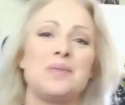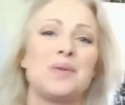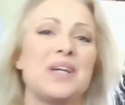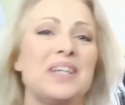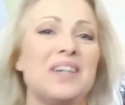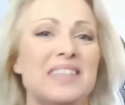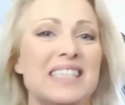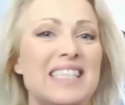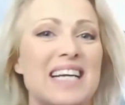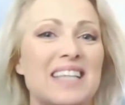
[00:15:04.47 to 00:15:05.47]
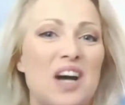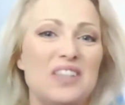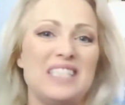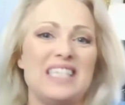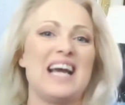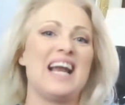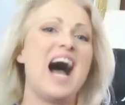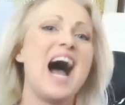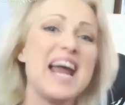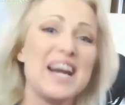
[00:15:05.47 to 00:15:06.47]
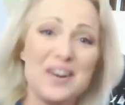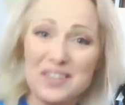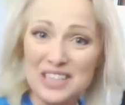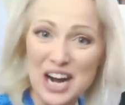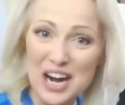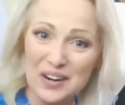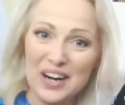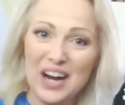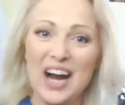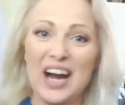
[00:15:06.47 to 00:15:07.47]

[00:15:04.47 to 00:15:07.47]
been working on this technology and I don't know,